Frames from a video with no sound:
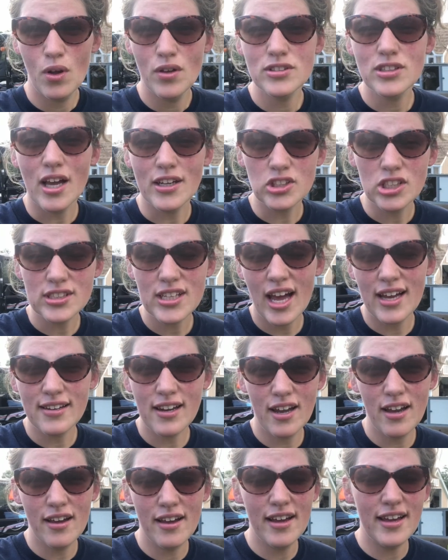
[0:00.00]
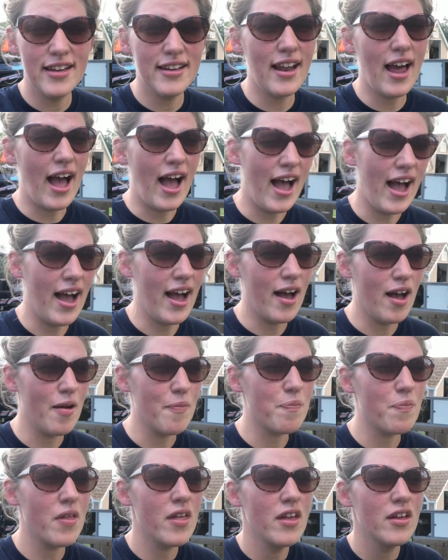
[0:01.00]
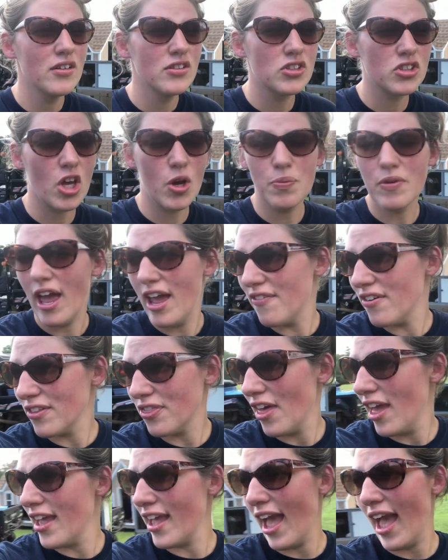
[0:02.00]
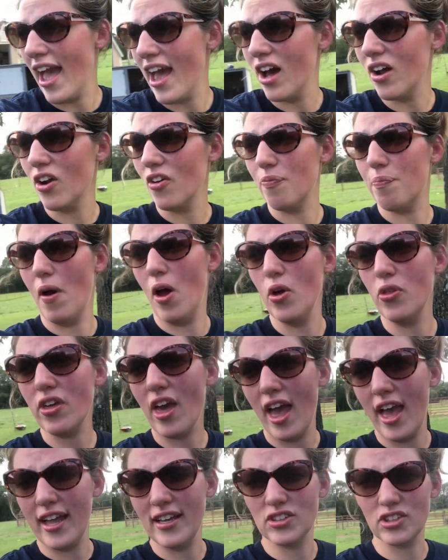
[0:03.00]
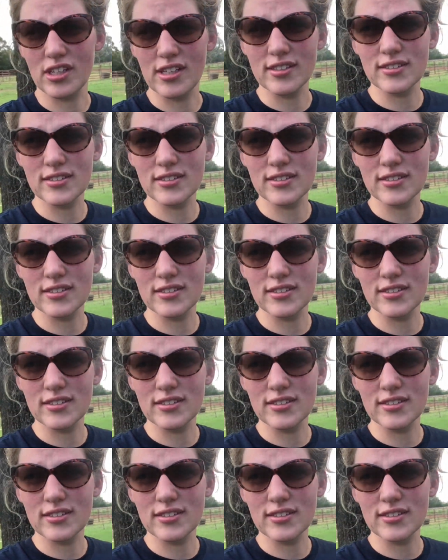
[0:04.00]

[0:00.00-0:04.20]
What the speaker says: So I just got done. I scooped everything out of both cages,